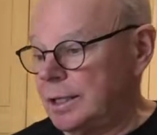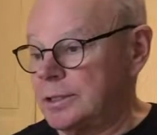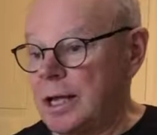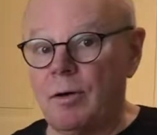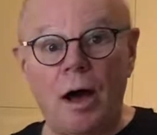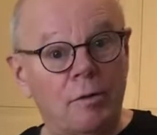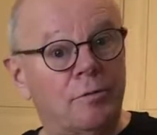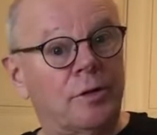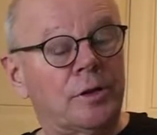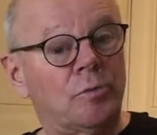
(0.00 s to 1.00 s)
So
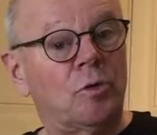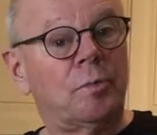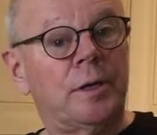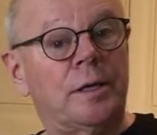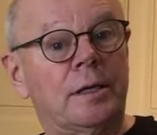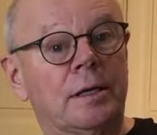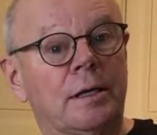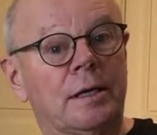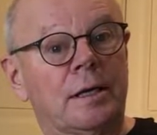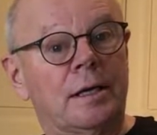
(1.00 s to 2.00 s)
hopefully there will be
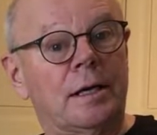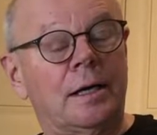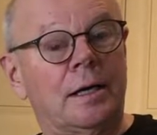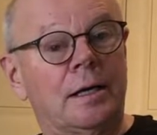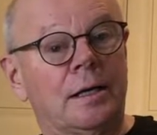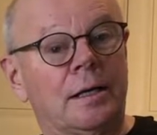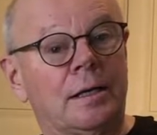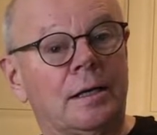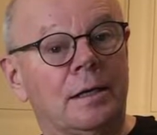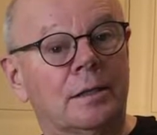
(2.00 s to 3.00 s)

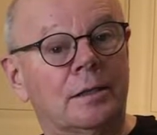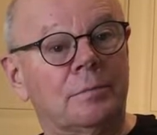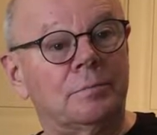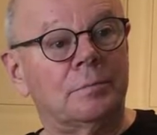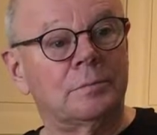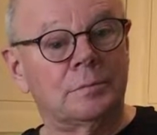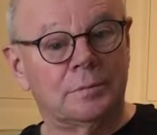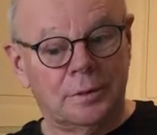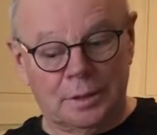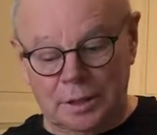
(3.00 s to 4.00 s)
a little
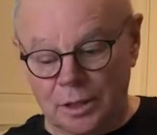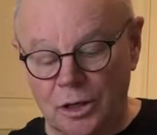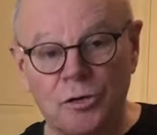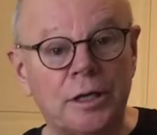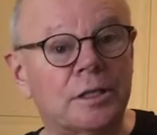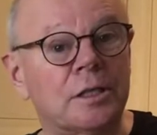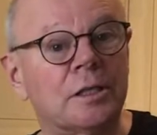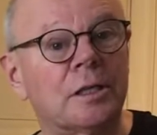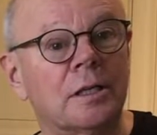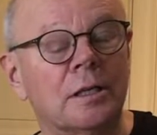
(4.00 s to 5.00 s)
increase
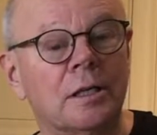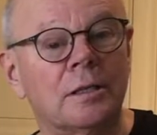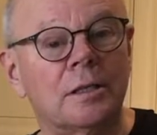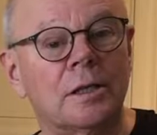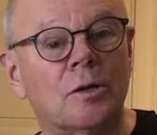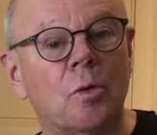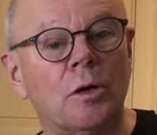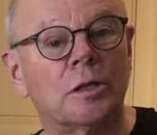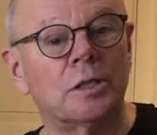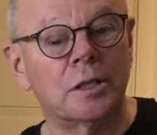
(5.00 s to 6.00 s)
in the
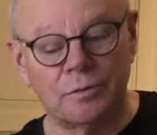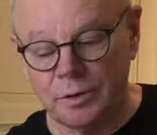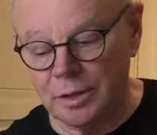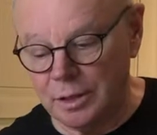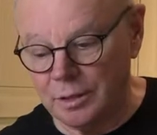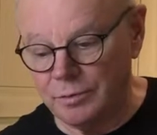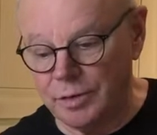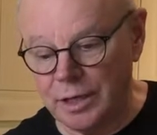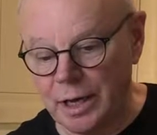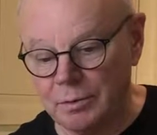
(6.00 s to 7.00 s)
quality of the
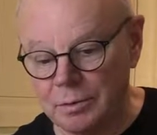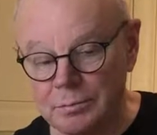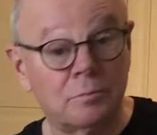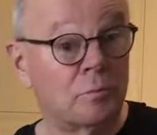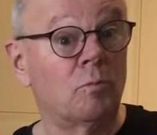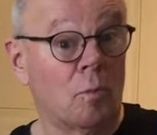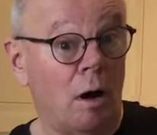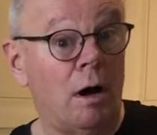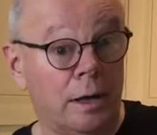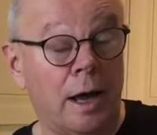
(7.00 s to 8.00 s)
video.
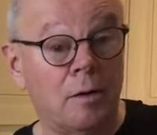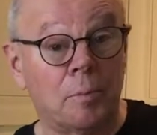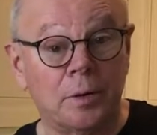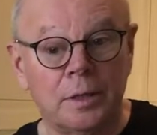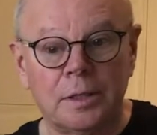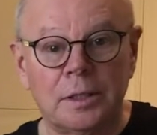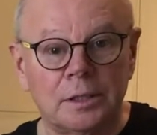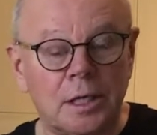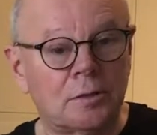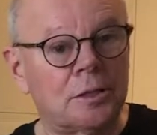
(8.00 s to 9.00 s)
I hope.
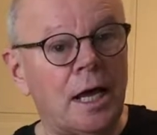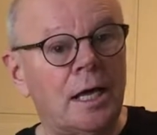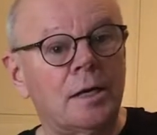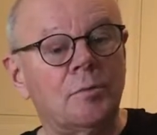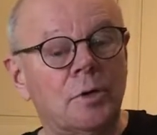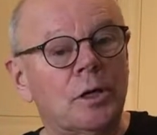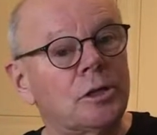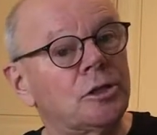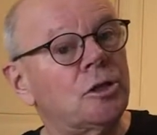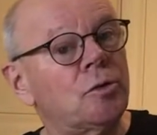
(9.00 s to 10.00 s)
So today we're going
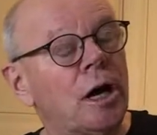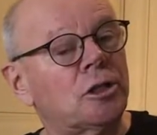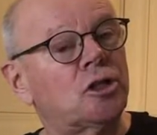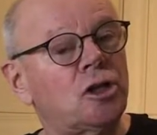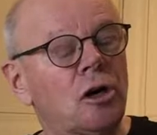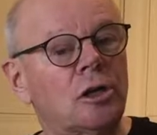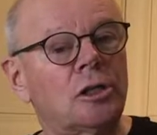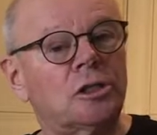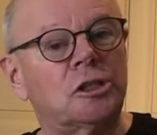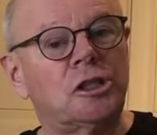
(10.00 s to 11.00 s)
to do a
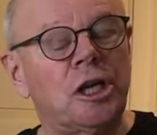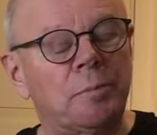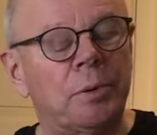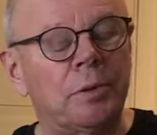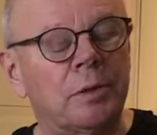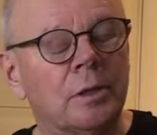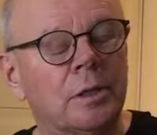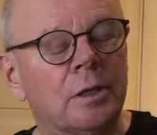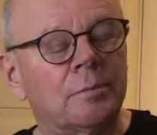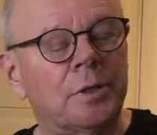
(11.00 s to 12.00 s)
chocolate chip
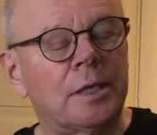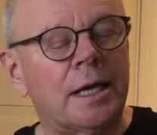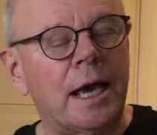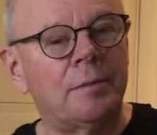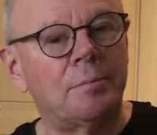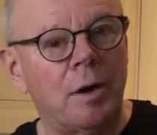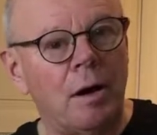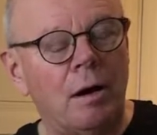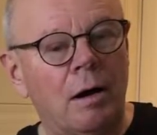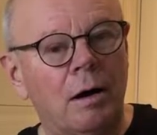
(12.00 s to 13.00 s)
pecan
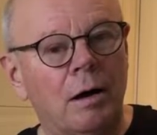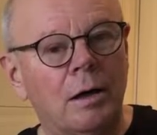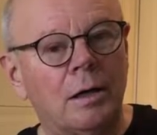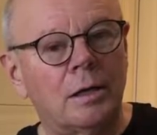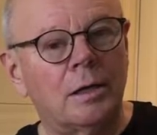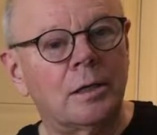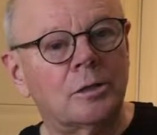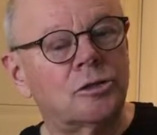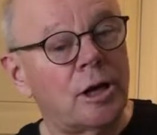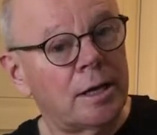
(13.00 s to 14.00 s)
bar
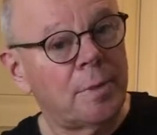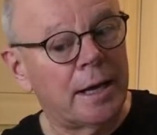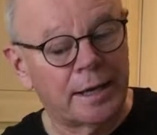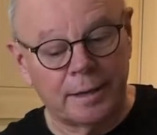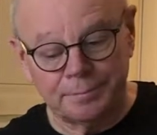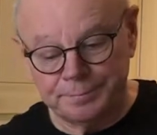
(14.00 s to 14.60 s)
tray bake.